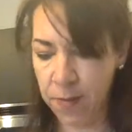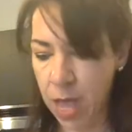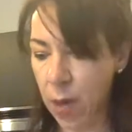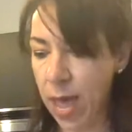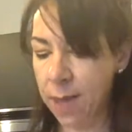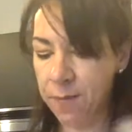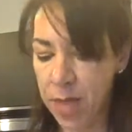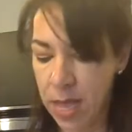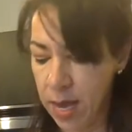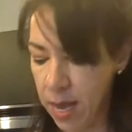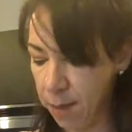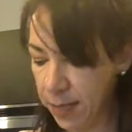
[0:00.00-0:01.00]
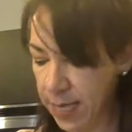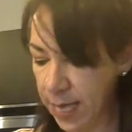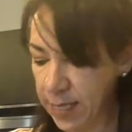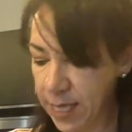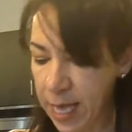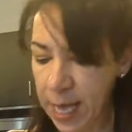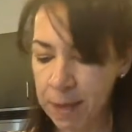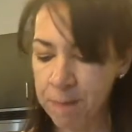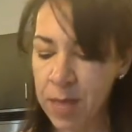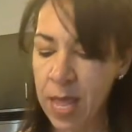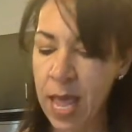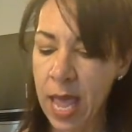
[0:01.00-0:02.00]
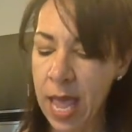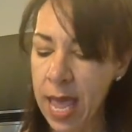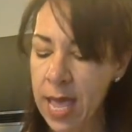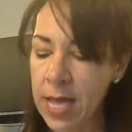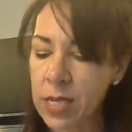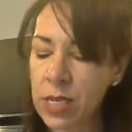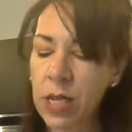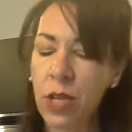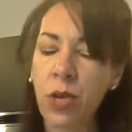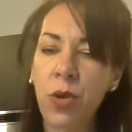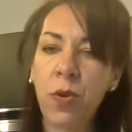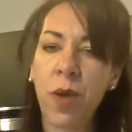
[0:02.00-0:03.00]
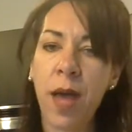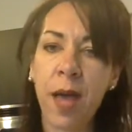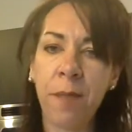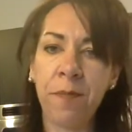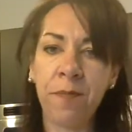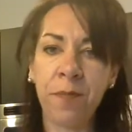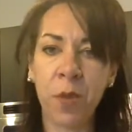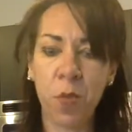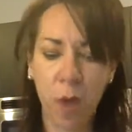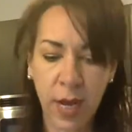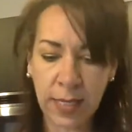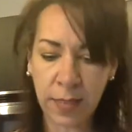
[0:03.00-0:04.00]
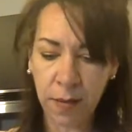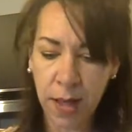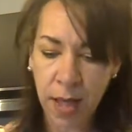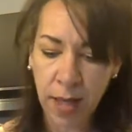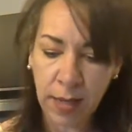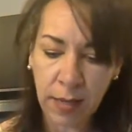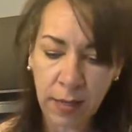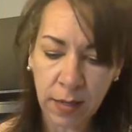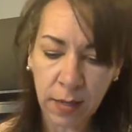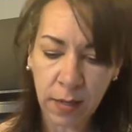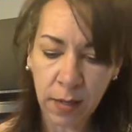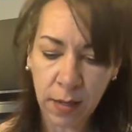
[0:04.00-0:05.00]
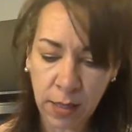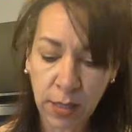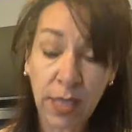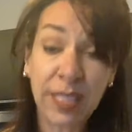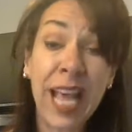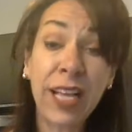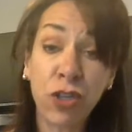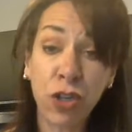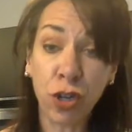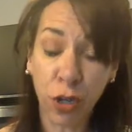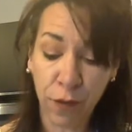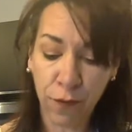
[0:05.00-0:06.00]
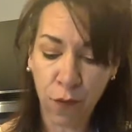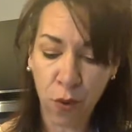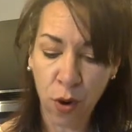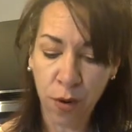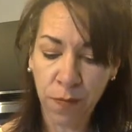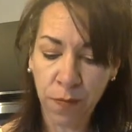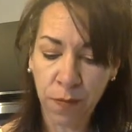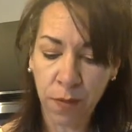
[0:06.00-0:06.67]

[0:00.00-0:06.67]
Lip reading: Okay, now I'm going to taste again. And you want to, the texture you're looking for,